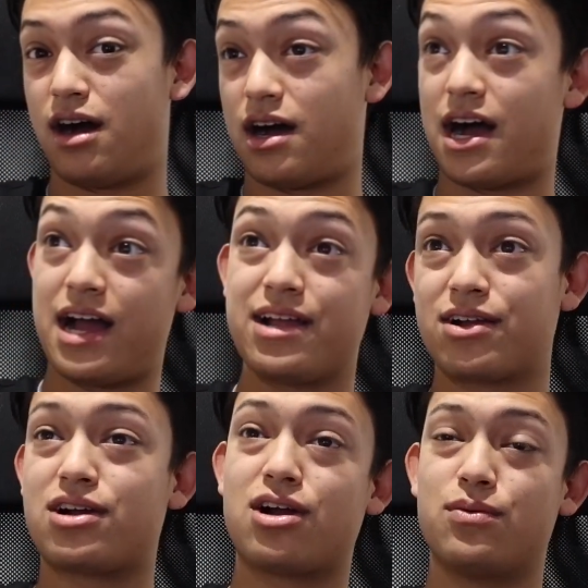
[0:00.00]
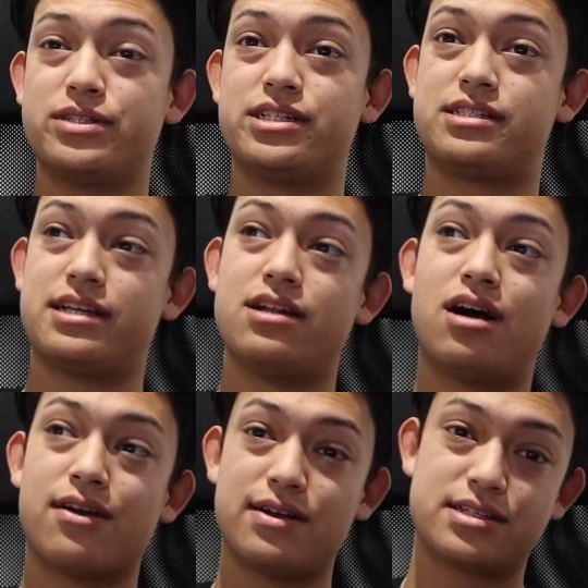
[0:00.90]
higher car, which is an
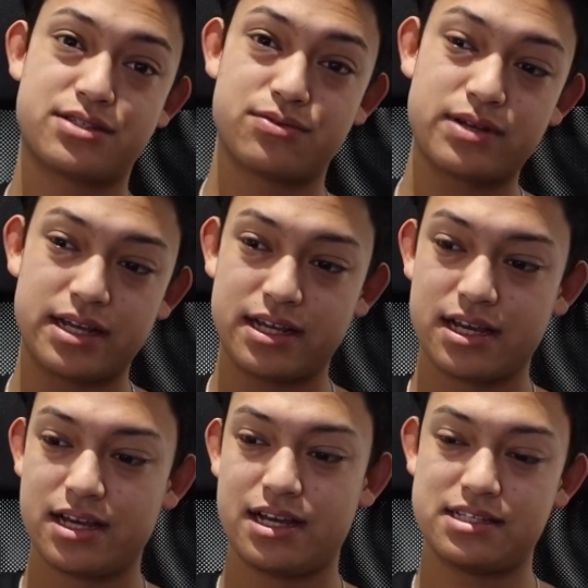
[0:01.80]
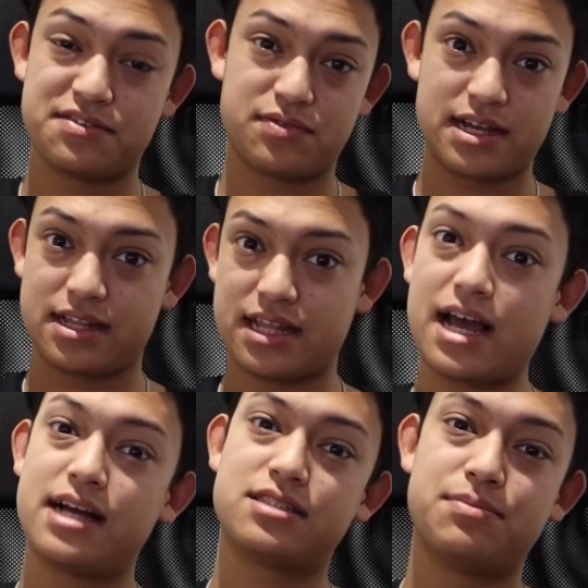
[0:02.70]
RS3, is if we had the
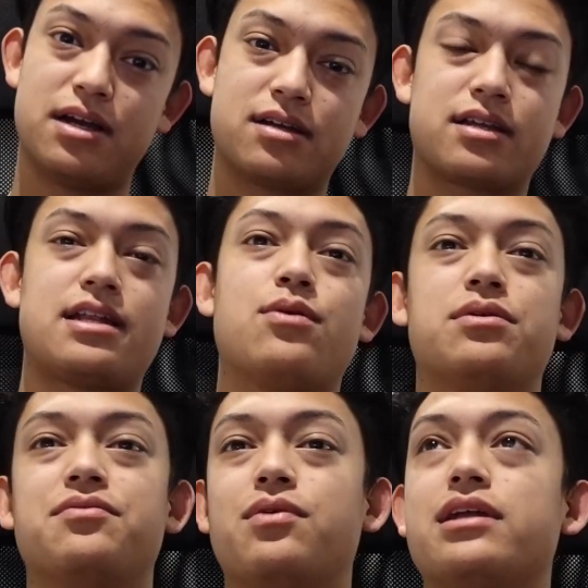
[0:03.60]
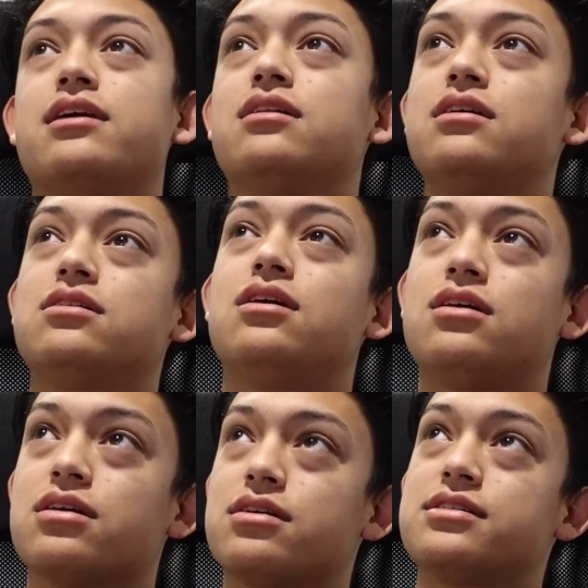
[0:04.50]
hatchback, and I would have waited a little
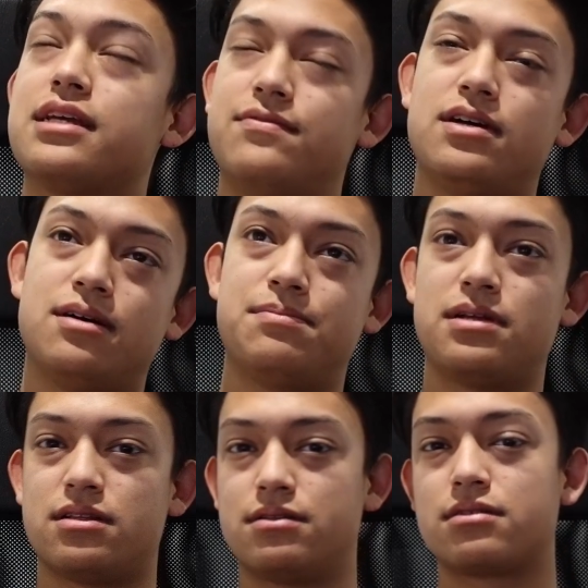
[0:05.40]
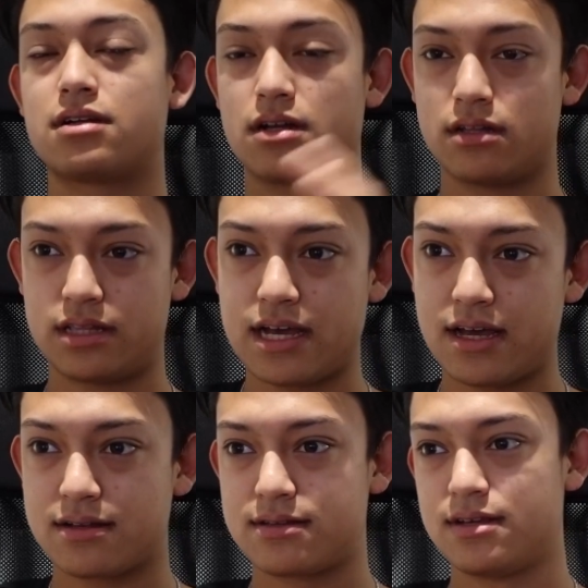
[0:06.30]
longer, saved up, and got that.